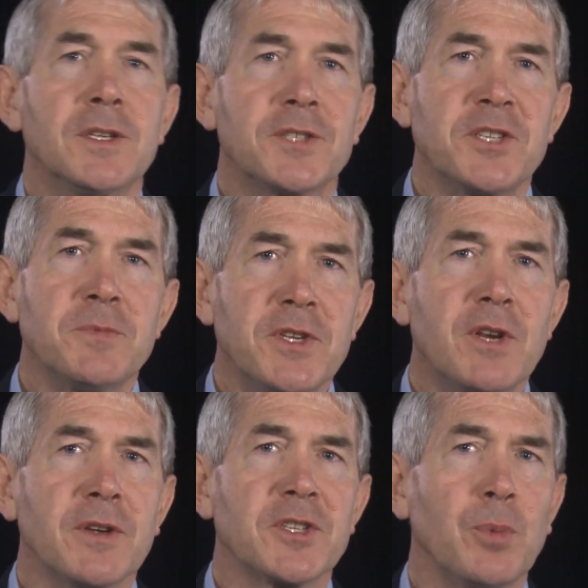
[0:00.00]
Systems
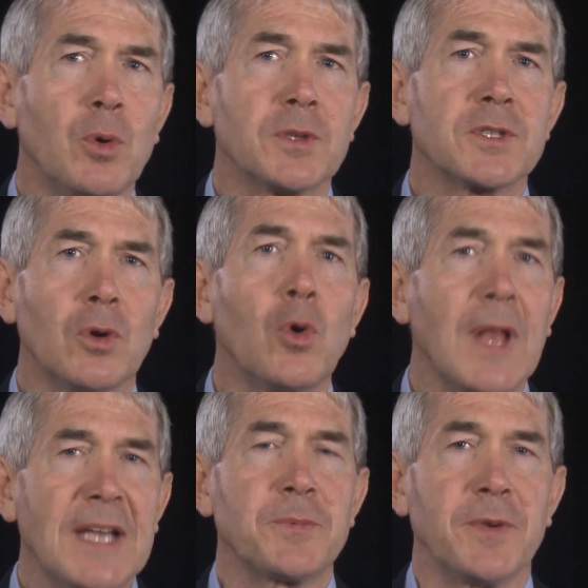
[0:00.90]
engineering supports all
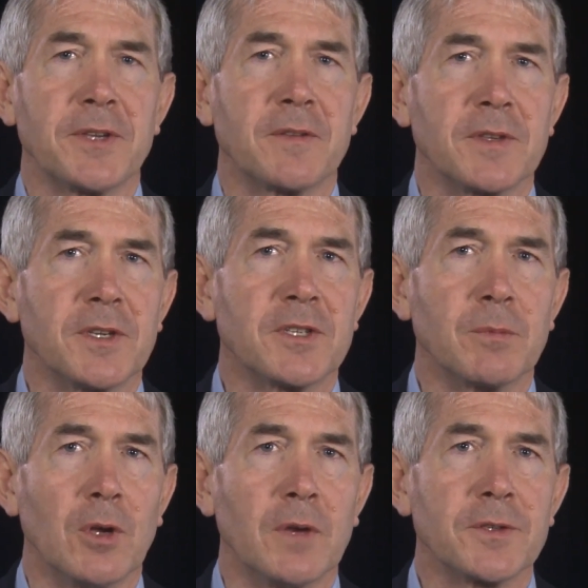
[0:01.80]
aspects of the
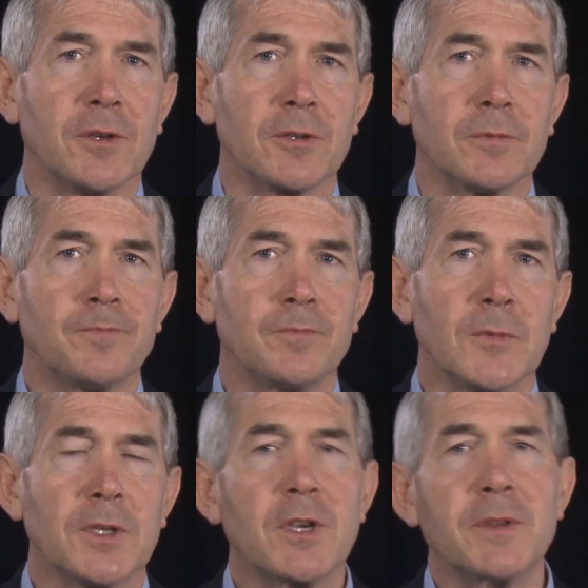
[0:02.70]
system life cycle.
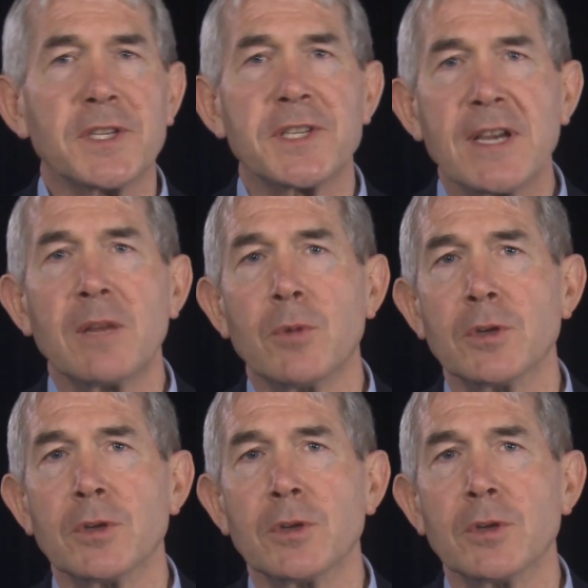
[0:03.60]
So in this second